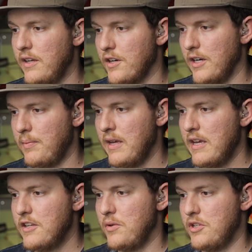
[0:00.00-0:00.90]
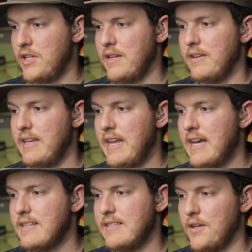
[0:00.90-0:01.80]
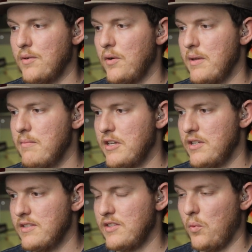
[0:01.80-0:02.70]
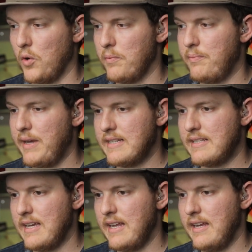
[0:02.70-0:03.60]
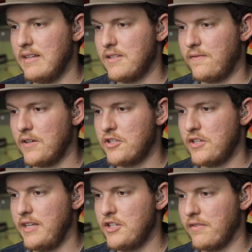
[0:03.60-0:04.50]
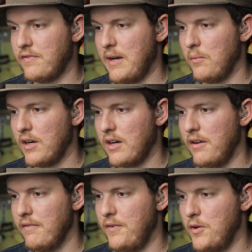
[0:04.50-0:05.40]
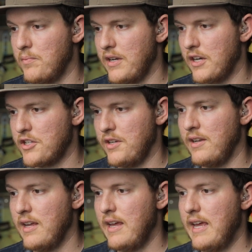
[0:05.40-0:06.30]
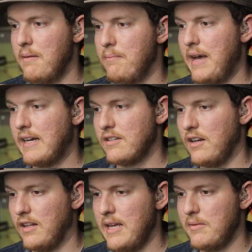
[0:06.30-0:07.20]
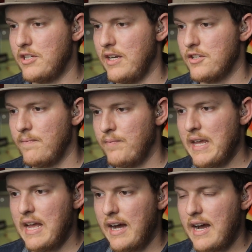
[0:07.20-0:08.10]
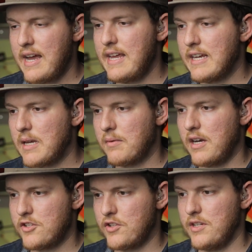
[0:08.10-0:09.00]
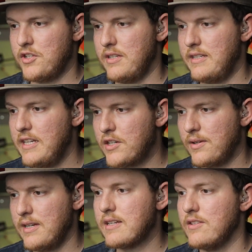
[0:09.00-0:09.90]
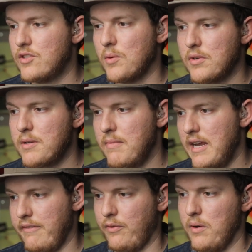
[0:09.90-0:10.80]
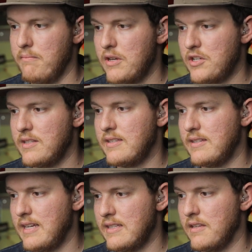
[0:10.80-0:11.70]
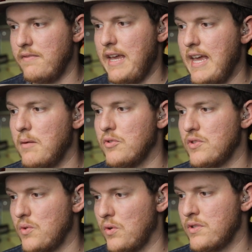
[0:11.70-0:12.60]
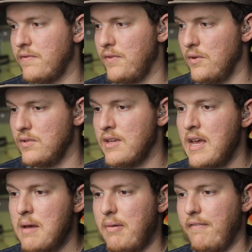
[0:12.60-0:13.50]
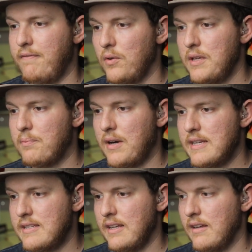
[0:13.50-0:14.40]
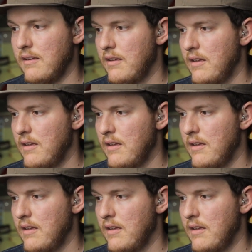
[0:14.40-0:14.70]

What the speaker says: Europe, to achieve a net zero emissions, the World Bank said in its first strategic framework on food production impact on climate change. High-income countries should decrease consumer demand for emissions-intensive animal-sourced foods by fully pricing